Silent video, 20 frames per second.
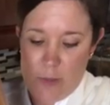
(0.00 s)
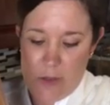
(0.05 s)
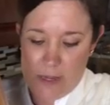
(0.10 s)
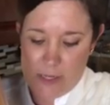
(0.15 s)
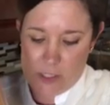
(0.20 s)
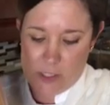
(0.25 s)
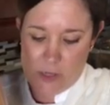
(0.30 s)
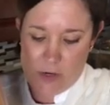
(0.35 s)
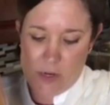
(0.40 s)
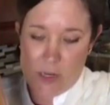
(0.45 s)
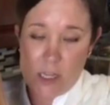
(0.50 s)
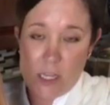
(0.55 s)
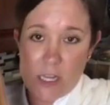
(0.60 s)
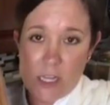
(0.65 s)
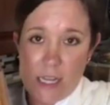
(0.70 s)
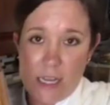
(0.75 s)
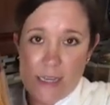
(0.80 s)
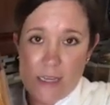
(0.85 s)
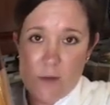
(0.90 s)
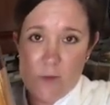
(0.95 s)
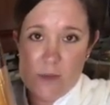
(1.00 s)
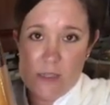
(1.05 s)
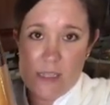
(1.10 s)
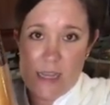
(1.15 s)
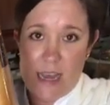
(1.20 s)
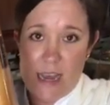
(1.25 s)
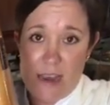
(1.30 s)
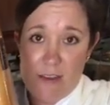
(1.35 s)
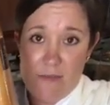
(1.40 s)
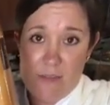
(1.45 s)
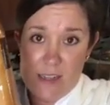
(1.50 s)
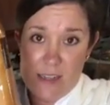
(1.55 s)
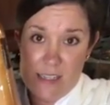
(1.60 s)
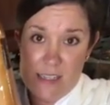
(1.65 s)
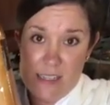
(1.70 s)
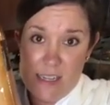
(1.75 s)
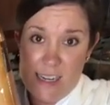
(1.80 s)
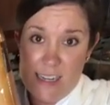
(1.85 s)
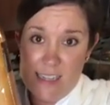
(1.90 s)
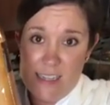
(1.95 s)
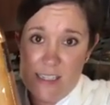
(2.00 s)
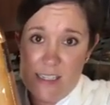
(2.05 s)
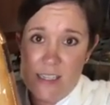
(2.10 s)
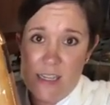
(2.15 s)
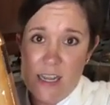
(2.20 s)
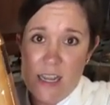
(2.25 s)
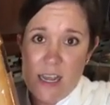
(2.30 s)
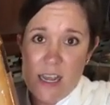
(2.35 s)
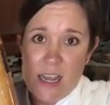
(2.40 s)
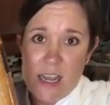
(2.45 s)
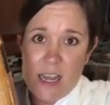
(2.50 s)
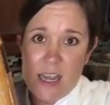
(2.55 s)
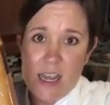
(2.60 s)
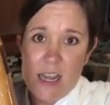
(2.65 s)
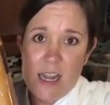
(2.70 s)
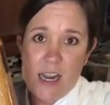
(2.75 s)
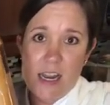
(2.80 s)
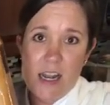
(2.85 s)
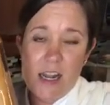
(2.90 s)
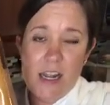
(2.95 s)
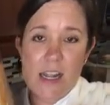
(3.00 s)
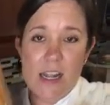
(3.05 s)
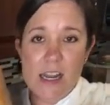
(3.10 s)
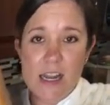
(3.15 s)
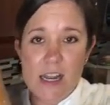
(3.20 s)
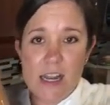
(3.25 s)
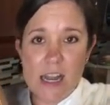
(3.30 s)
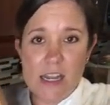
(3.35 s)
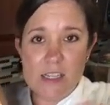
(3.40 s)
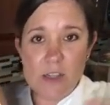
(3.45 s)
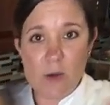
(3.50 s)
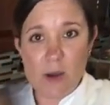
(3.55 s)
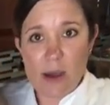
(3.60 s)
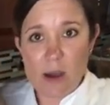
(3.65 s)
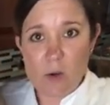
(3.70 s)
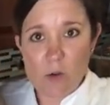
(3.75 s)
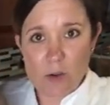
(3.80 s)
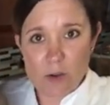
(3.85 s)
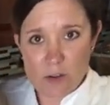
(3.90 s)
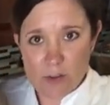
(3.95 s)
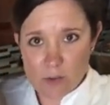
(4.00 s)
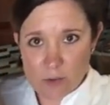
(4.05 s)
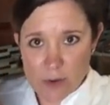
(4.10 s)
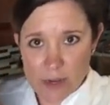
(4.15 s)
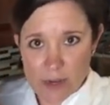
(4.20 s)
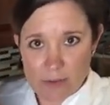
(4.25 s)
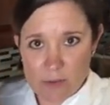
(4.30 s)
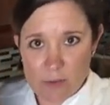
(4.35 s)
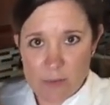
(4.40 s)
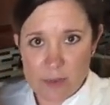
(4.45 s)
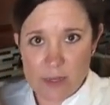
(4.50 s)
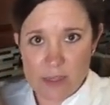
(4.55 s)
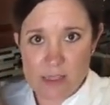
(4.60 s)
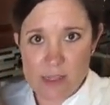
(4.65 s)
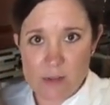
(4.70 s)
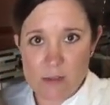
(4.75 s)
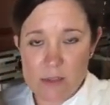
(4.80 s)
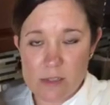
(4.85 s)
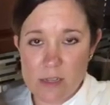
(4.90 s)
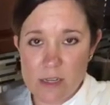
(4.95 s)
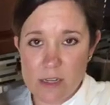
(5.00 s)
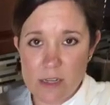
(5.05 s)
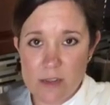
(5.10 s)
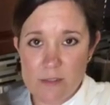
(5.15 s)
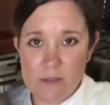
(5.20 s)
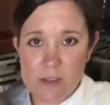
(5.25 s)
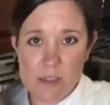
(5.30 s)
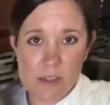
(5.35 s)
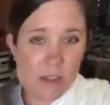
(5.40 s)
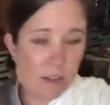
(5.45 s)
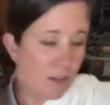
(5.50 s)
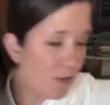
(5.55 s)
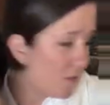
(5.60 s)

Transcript: picture, it looked like it was half this size. And then, so I ordered 3 of them because I was going to give this to